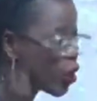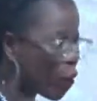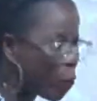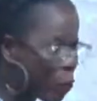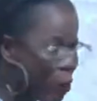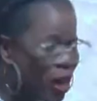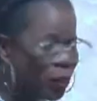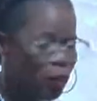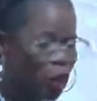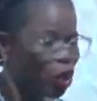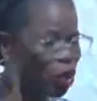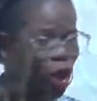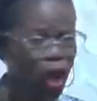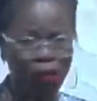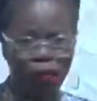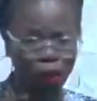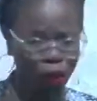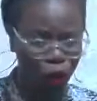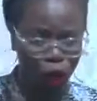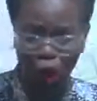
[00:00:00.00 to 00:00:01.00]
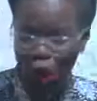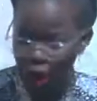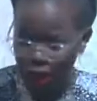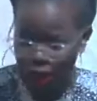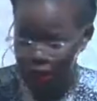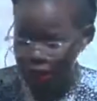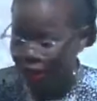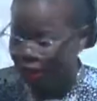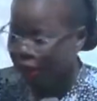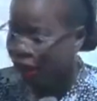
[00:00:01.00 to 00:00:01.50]
of praise because you have a
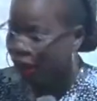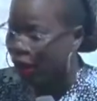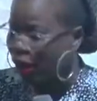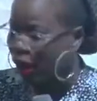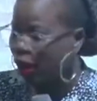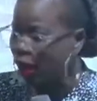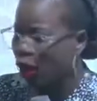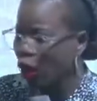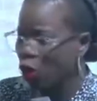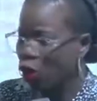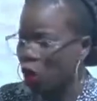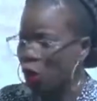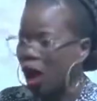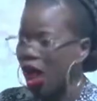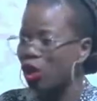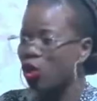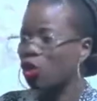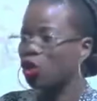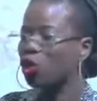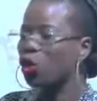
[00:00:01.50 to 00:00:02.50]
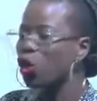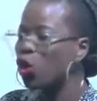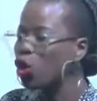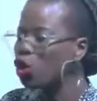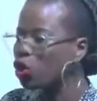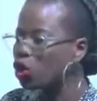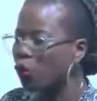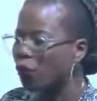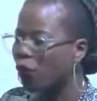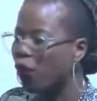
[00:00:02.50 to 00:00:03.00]
choice. You can
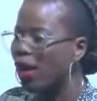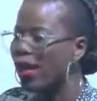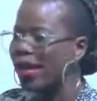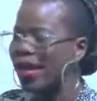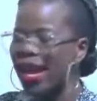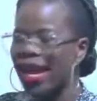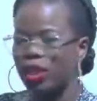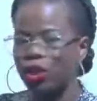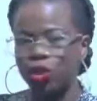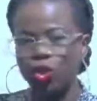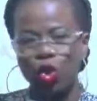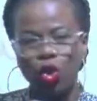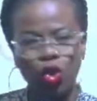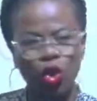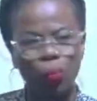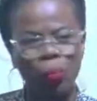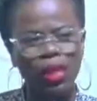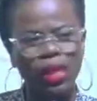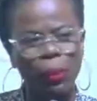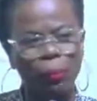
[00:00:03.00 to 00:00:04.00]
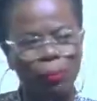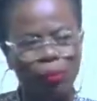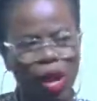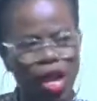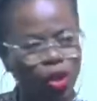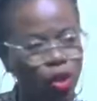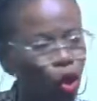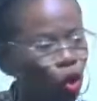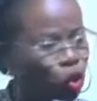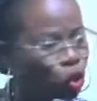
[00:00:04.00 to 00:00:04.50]
choose to forget, choose to be
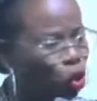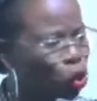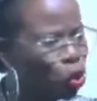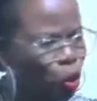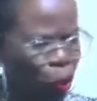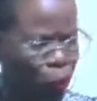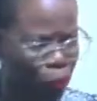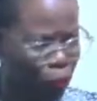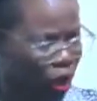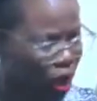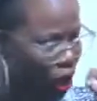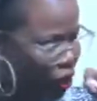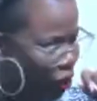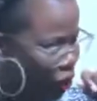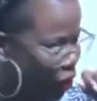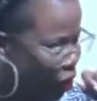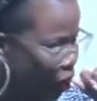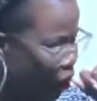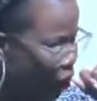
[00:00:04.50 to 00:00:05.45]
depressed, or choose to praise.